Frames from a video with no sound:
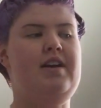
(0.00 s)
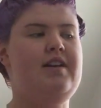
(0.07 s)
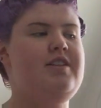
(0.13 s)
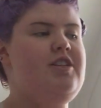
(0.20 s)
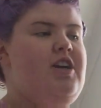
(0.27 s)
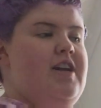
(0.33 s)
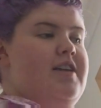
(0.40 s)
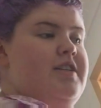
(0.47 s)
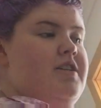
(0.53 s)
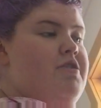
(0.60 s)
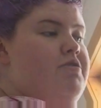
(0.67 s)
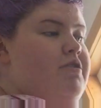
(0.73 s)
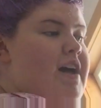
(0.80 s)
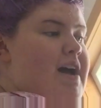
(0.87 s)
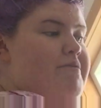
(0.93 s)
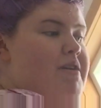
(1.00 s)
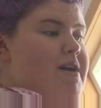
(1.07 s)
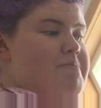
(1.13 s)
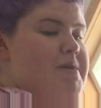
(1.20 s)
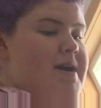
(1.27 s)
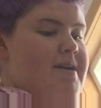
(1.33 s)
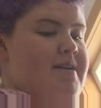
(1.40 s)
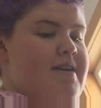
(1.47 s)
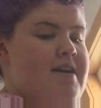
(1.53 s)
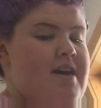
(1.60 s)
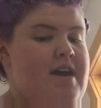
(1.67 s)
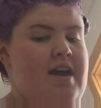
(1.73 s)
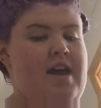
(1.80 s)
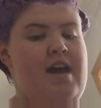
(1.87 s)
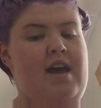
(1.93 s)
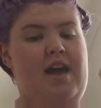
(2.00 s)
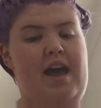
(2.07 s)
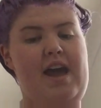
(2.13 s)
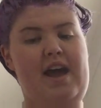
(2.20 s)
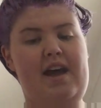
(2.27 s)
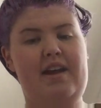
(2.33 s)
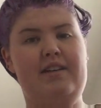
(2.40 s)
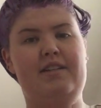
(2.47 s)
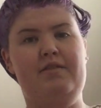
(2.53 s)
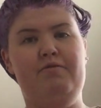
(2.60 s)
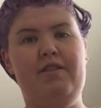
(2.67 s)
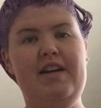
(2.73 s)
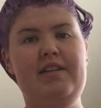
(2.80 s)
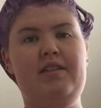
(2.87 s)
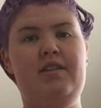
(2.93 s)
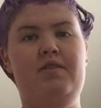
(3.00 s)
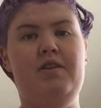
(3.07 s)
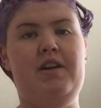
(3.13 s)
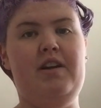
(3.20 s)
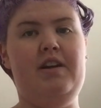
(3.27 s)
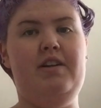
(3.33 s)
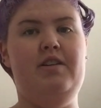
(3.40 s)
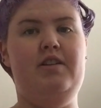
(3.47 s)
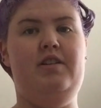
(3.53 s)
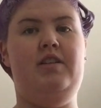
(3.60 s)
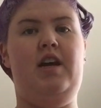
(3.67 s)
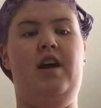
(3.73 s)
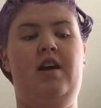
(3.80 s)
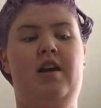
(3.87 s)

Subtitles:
in Australia it's called Glad wrap. And the reason we're going to use